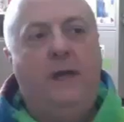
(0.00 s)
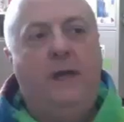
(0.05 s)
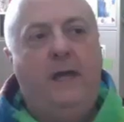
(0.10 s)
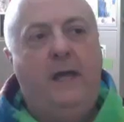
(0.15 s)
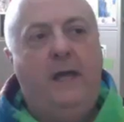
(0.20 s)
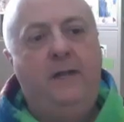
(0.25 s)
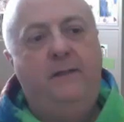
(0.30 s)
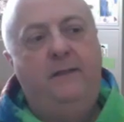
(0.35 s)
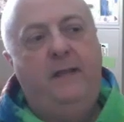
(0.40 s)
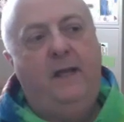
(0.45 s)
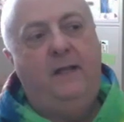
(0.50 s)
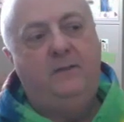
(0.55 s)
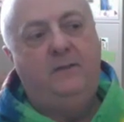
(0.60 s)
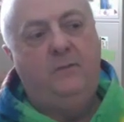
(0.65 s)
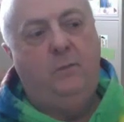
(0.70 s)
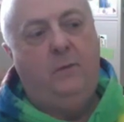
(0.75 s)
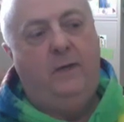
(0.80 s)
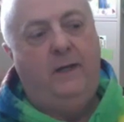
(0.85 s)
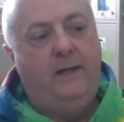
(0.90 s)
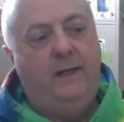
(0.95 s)
and that's
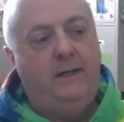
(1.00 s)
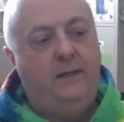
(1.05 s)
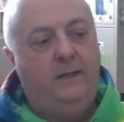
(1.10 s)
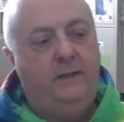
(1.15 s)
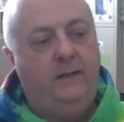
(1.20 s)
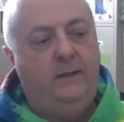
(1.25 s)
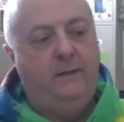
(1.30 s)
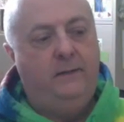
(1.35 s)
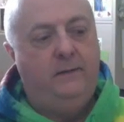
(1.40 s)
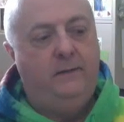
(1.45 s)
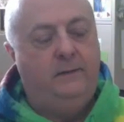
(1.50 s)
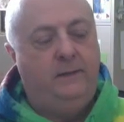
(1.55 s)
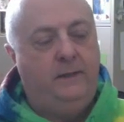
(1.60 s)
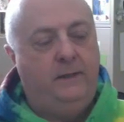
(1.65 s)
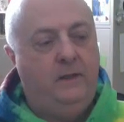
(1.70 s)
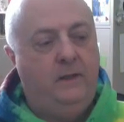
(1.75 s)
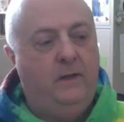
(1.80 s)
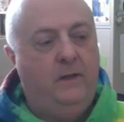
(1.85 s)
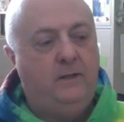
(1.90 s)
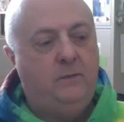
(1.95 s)
why,
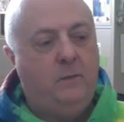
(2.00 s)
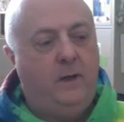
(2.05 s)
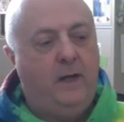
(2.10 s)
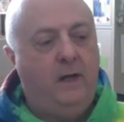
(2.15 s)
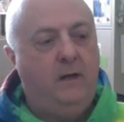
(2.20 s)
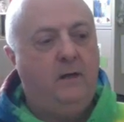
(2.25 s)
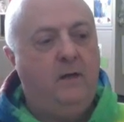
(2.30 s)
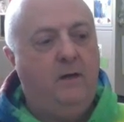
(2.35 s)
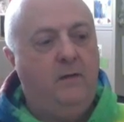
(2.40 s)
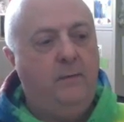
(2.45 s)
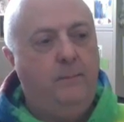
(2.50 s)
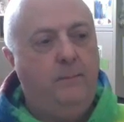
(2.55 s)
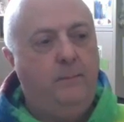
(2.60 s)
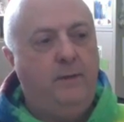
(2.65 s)
that's why our government,